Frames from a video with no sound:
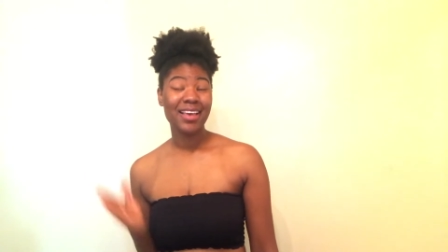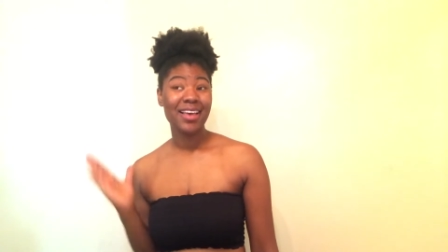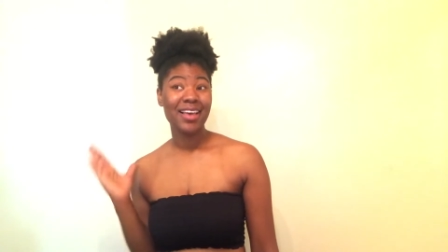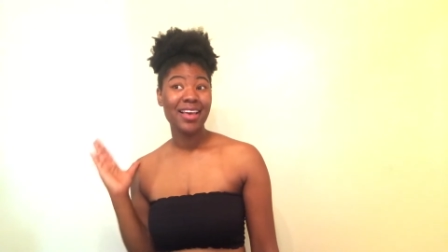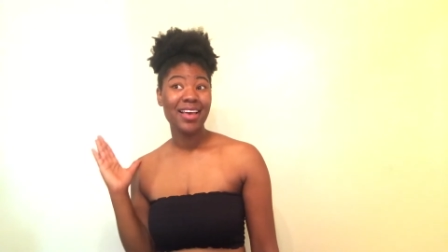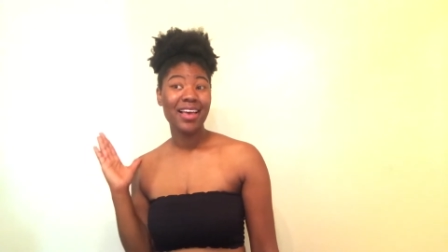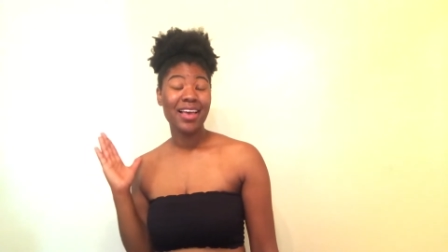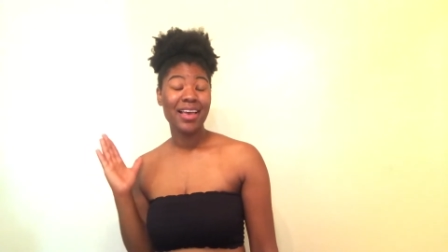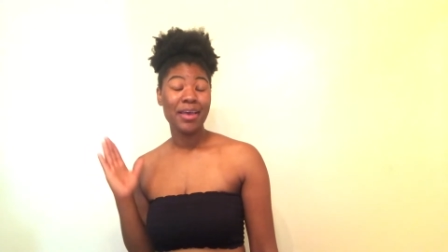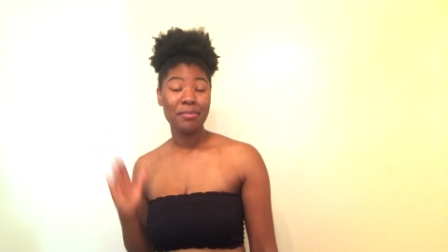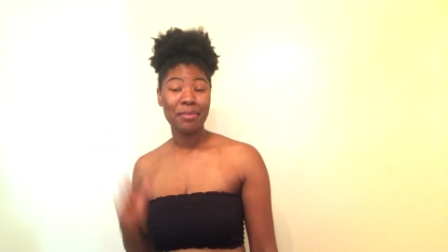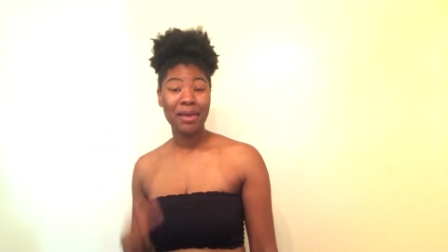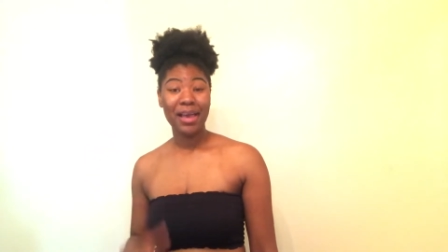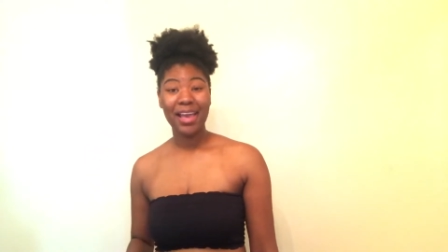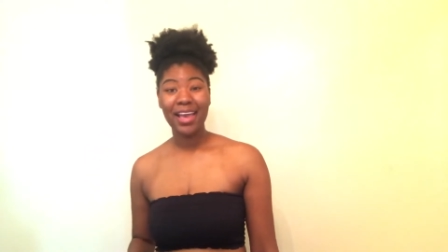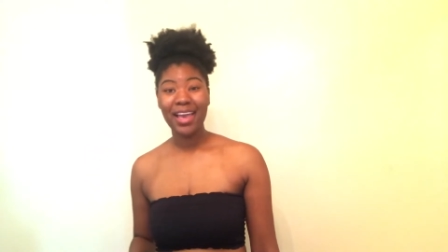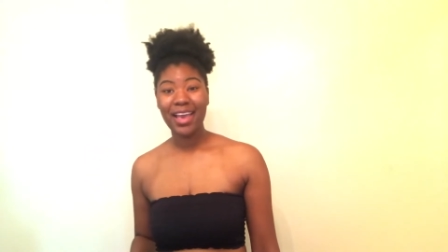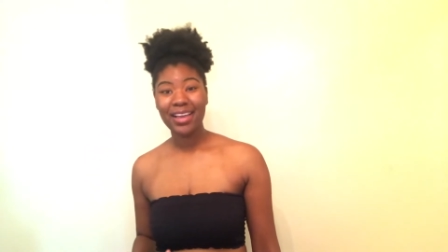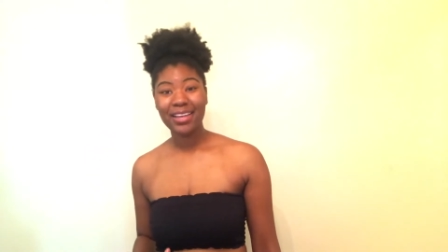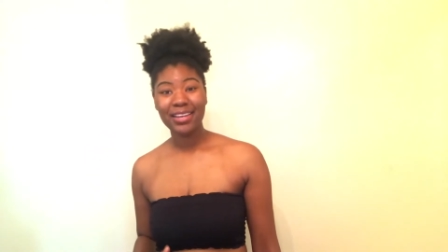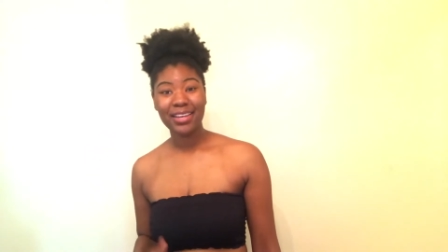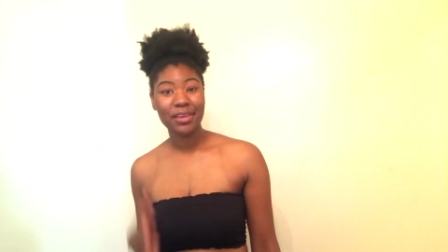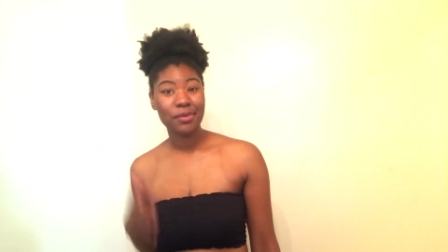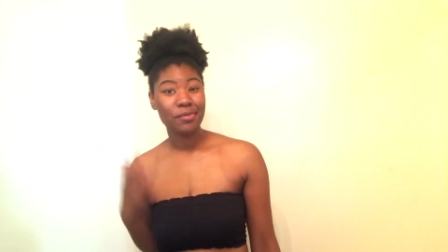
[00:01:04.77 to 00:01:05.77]
and my
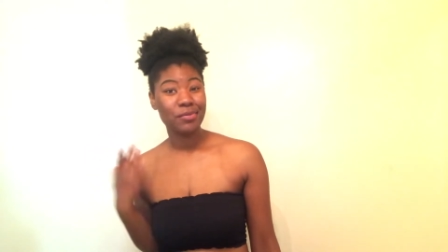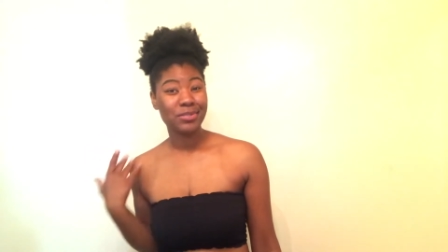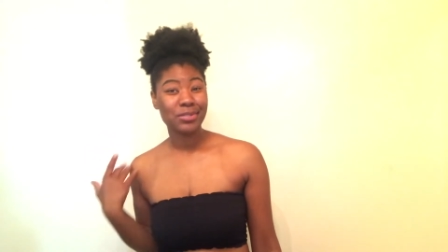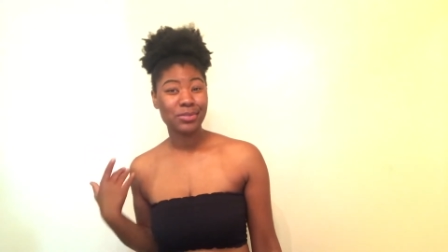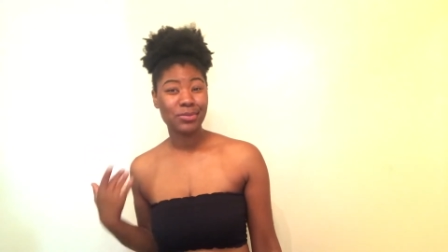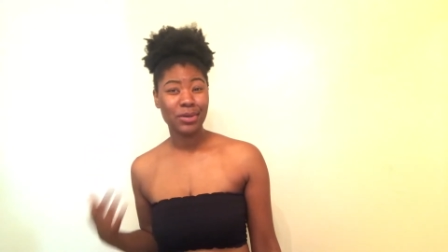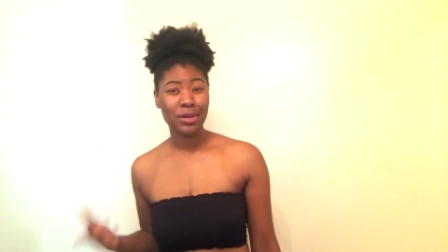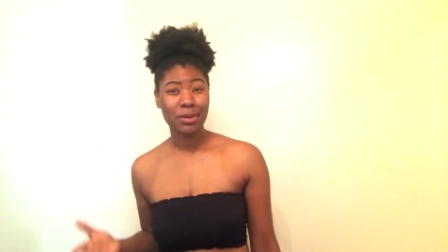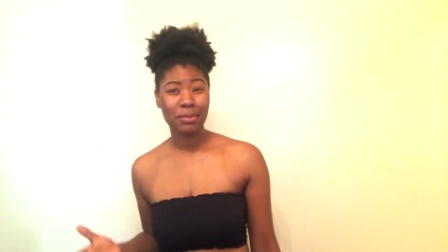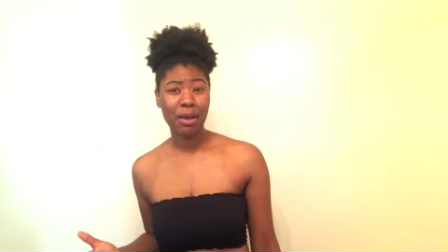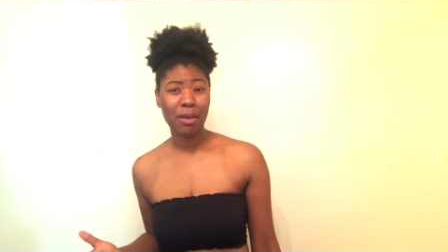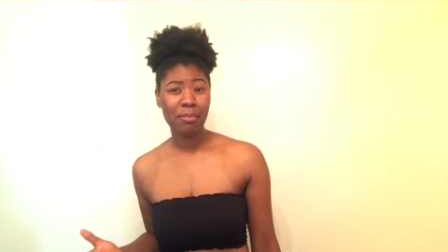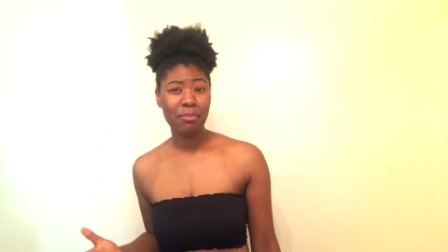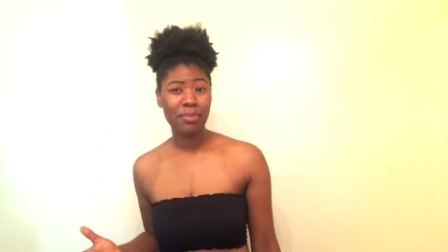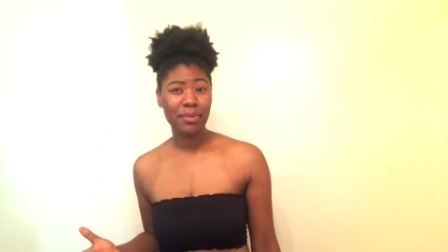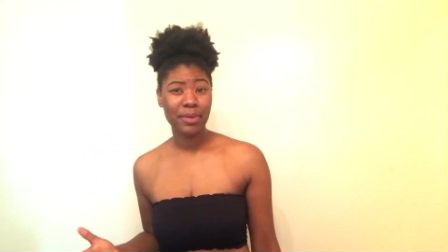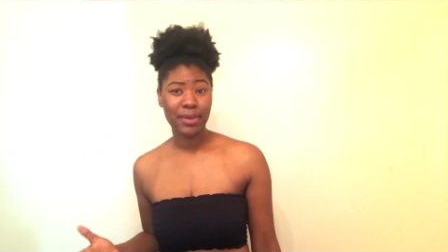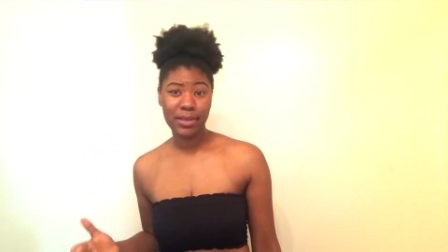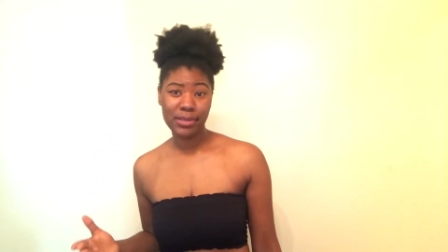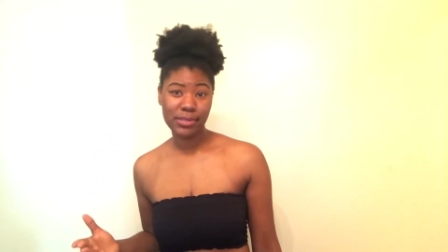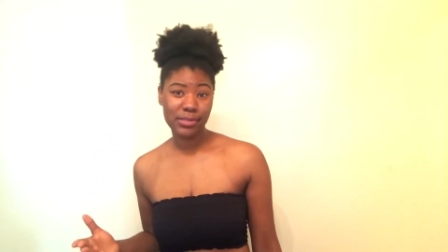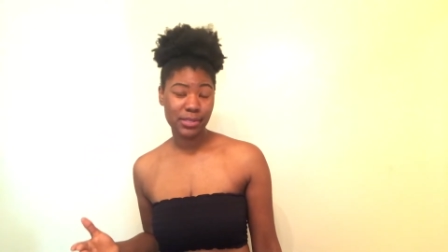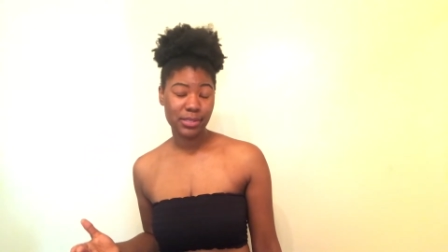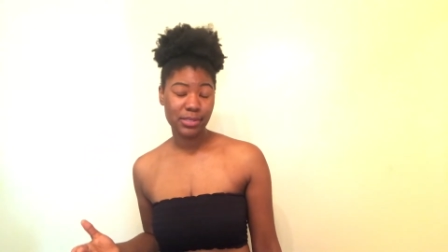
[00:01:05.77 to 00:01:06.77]
acne was one of my biggest
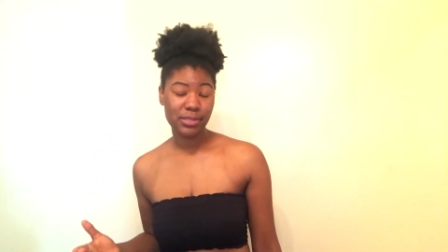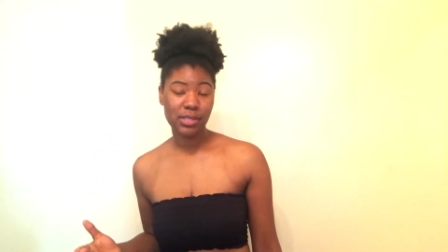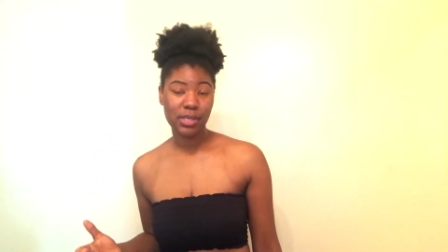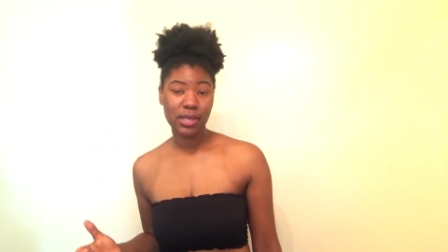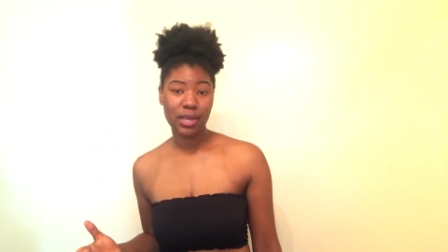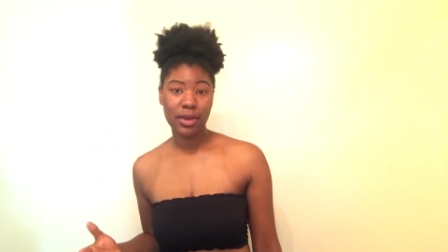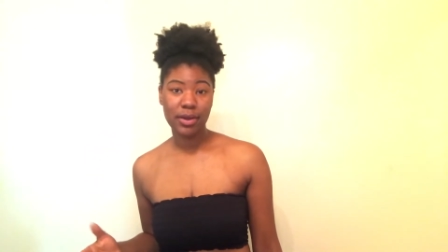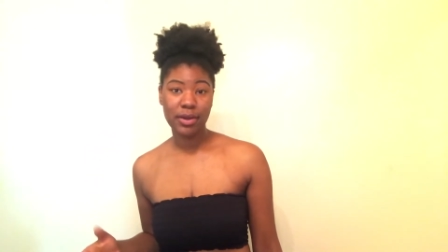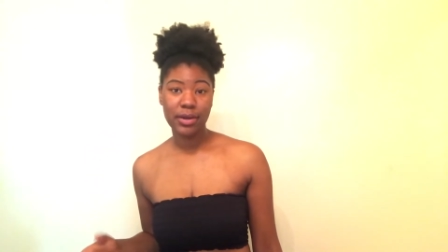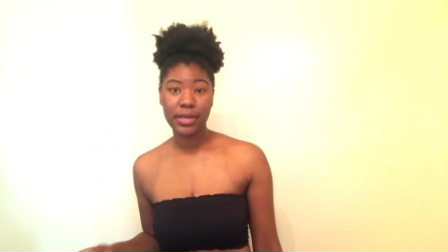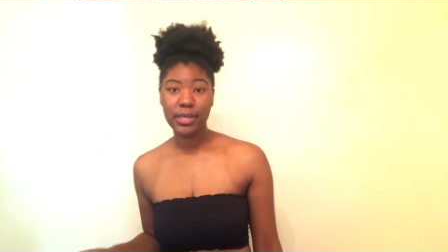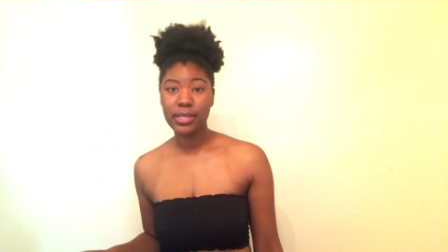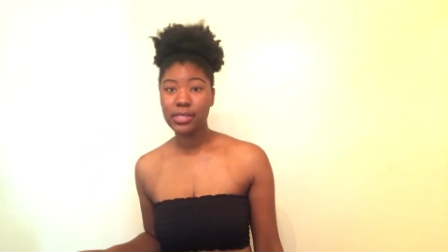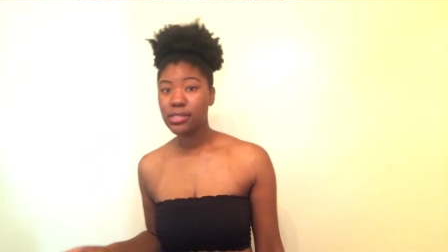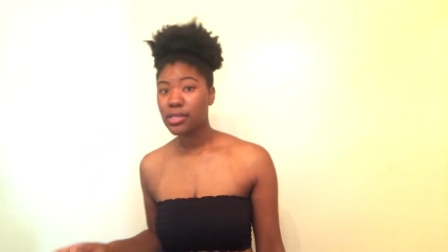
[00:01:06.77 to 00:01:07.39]
insecurities.